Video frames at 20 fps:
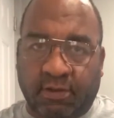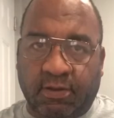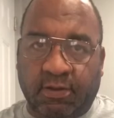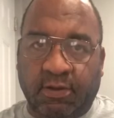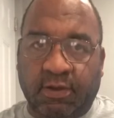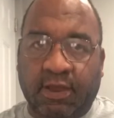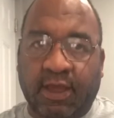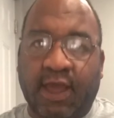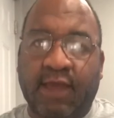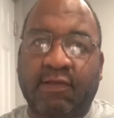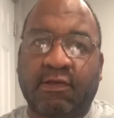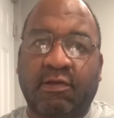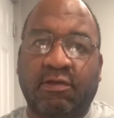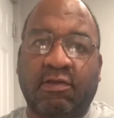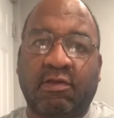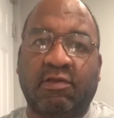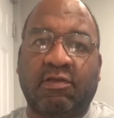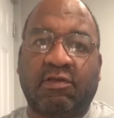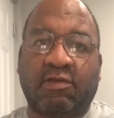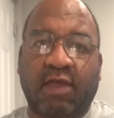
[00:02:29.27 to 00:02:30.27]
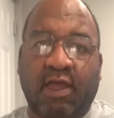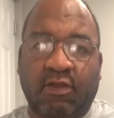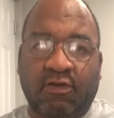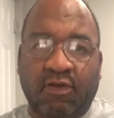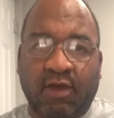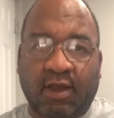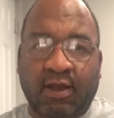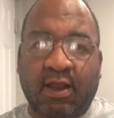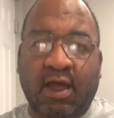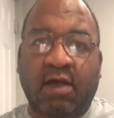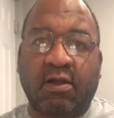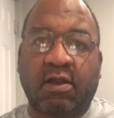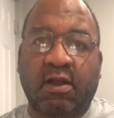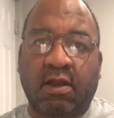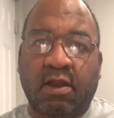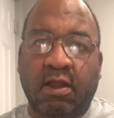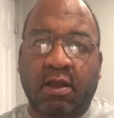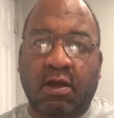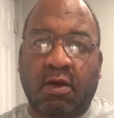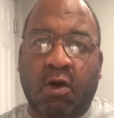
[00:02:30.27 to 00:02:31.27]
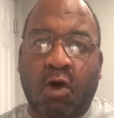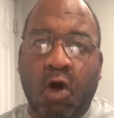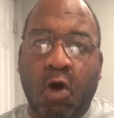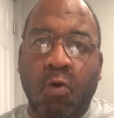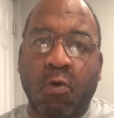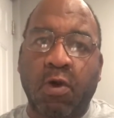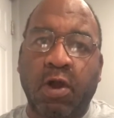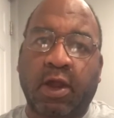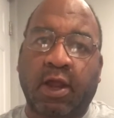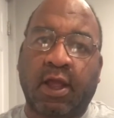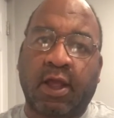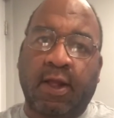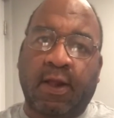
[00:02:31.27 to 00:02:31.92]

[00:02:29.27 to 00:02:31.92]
Okay, so just check it out and do your homework.